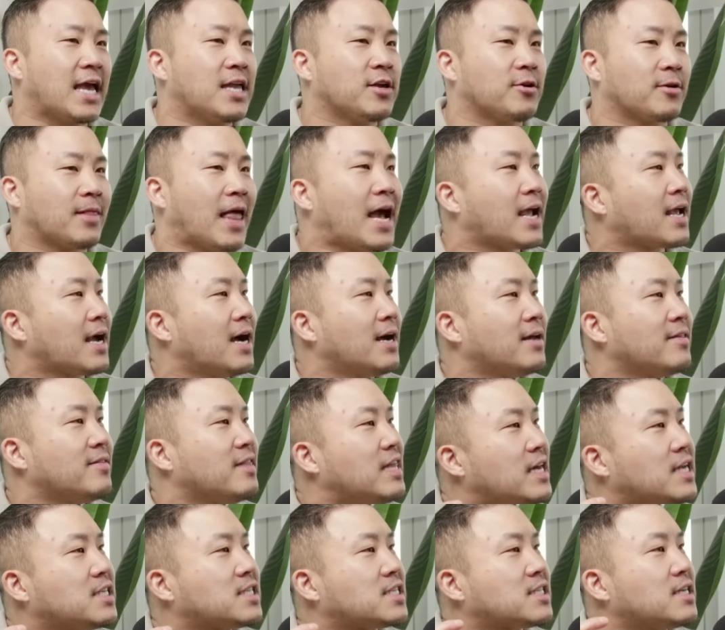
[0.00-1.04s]
and you're like,
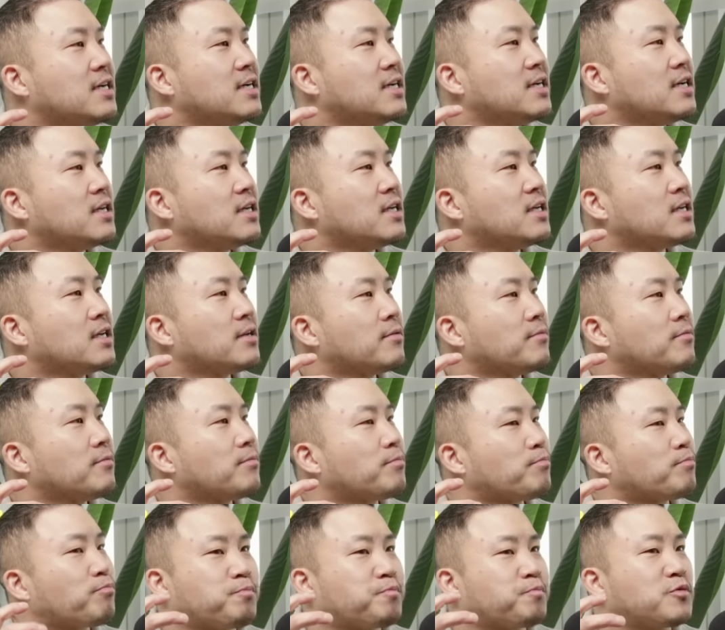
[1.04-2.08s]
this
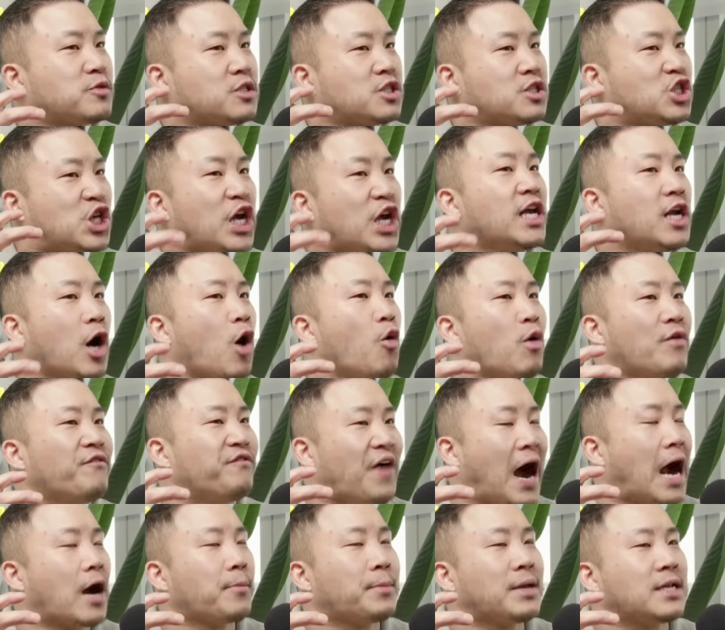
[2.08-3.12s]
Cheeto
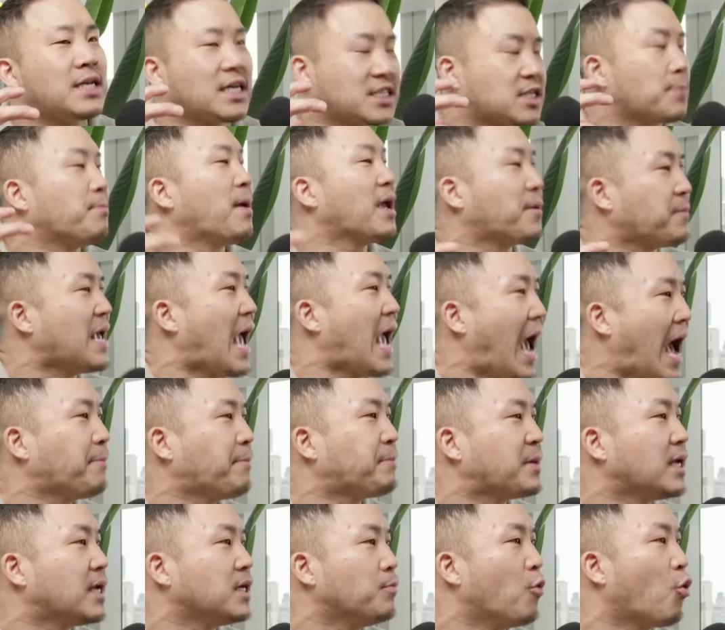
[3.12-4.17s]
environment doesn't make me
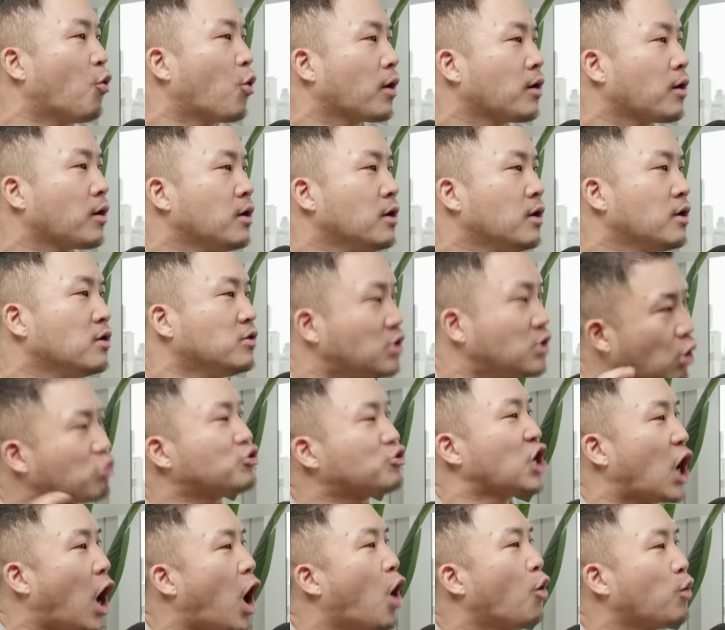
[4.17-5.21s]
happy anymore. Don't
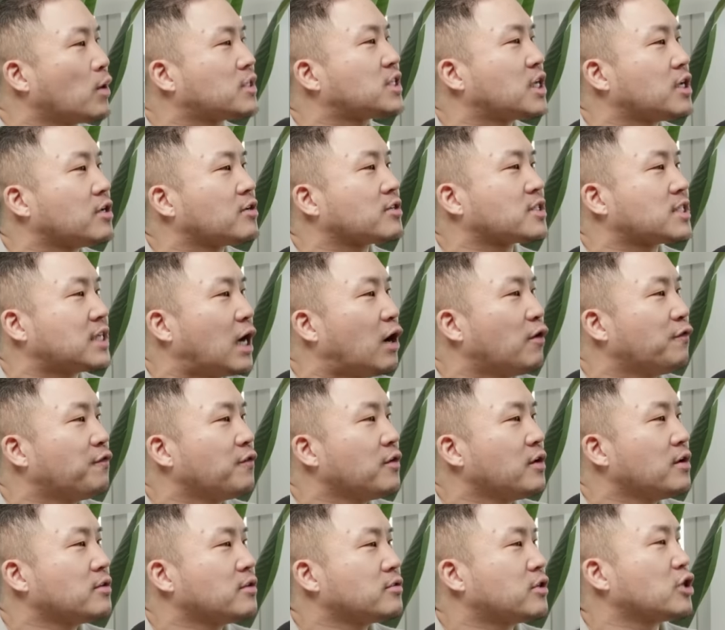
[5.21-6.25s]
you owe it to yourself
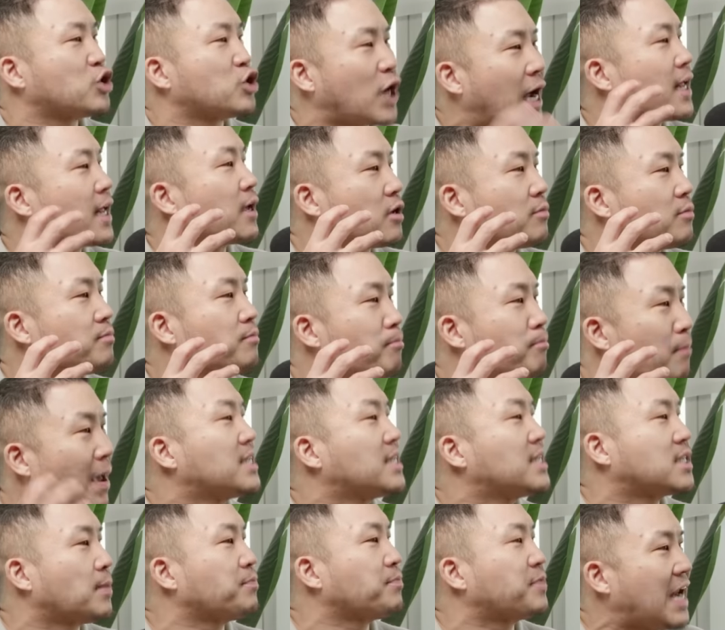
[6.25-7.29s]
to try to make
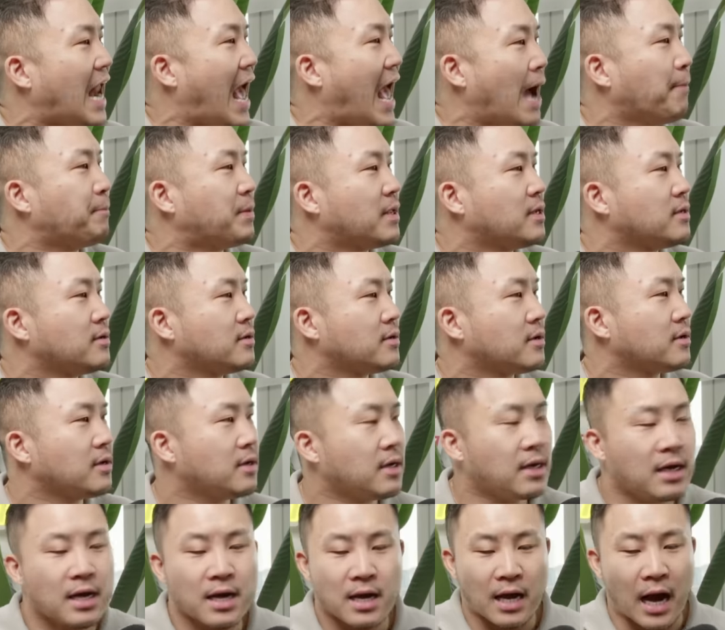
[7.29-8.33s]
something happen?
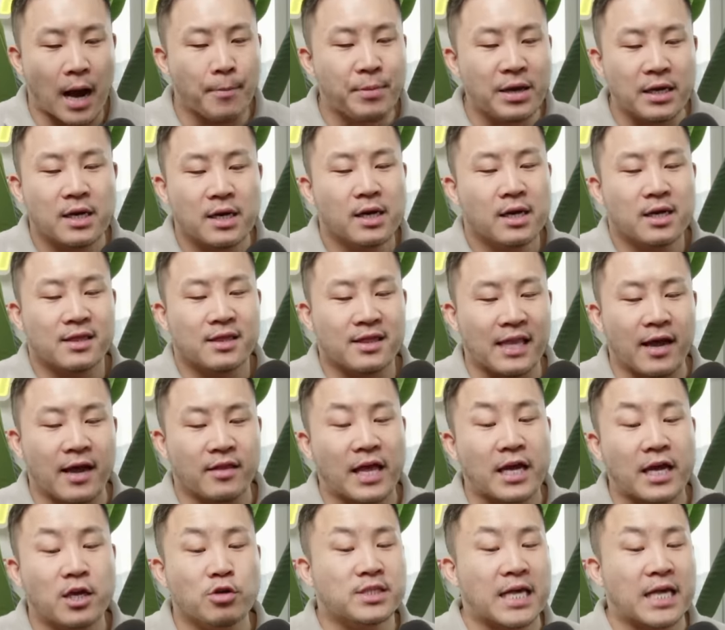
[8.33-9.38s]
I mean, like,
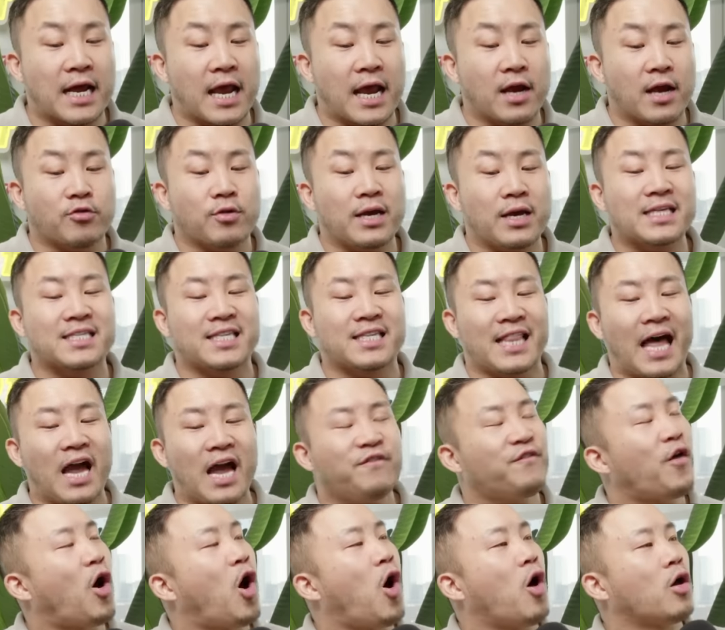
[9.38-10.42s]
like you said, Andrew, is
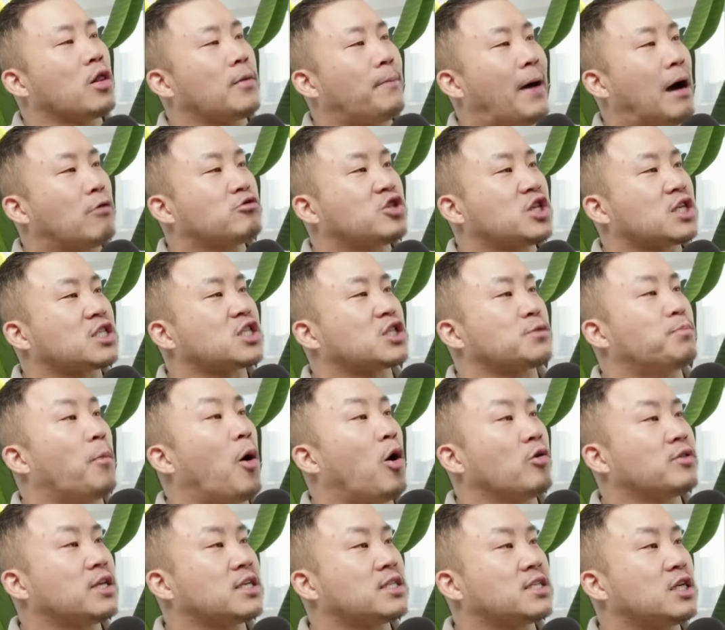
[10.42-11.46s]
life all about just
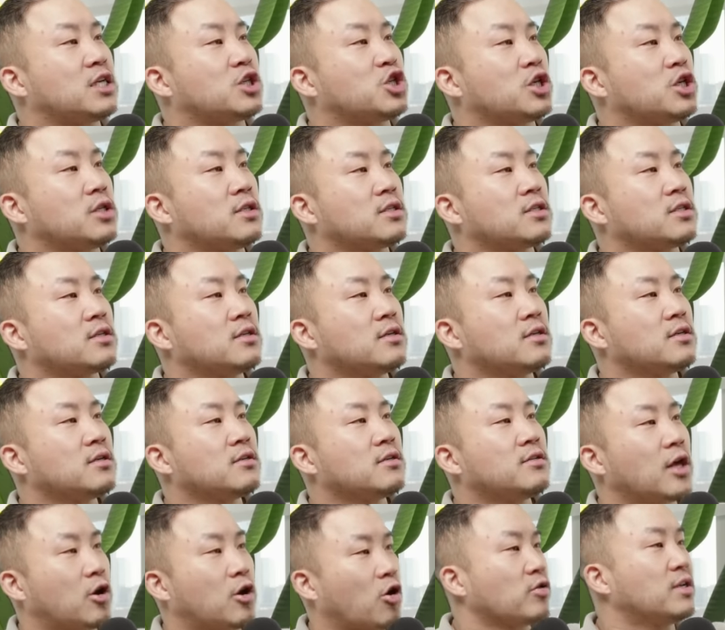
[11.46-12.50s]
small decisions
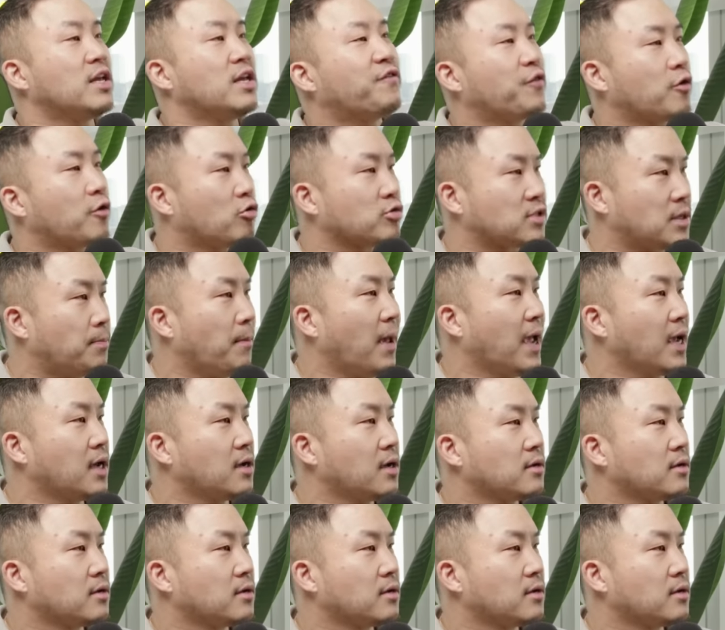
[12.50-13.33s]
that are difficult to make?